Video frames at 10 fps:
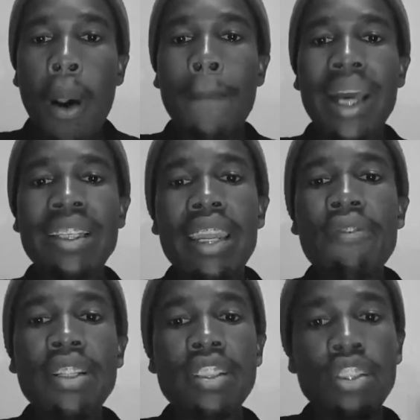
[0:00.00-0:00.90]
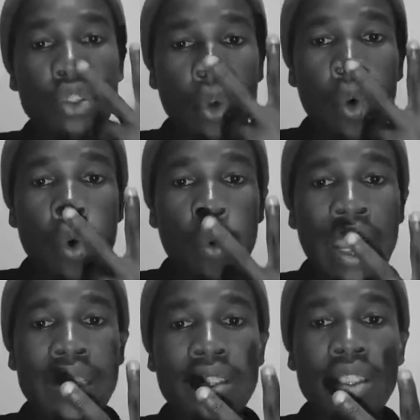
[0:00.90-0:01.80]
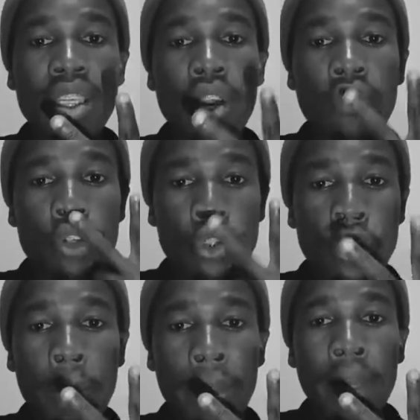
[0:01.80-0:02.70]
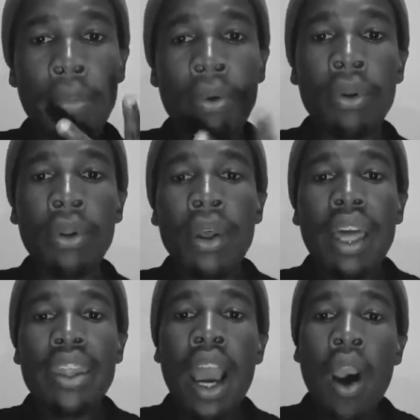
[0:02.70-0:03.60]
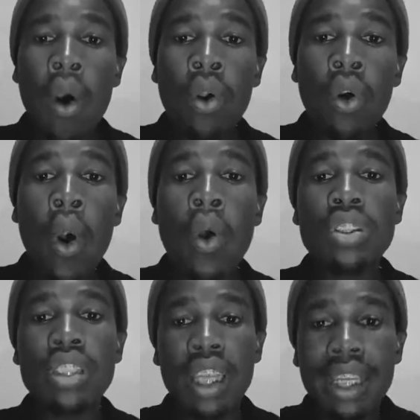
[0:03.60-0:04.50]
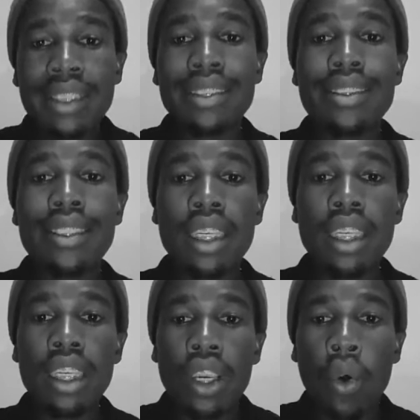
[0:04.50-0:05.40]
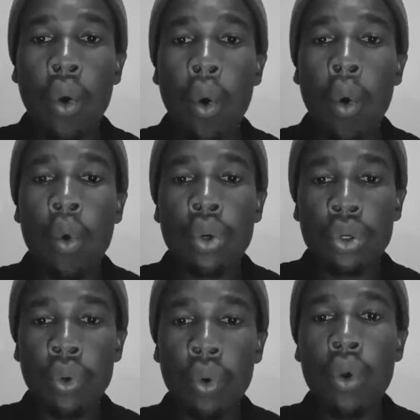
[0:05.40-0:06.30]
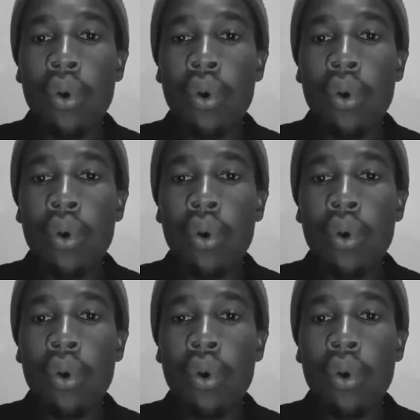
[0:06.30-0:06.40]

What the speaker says: But if it's two waist for two people, they're all called zikhundu.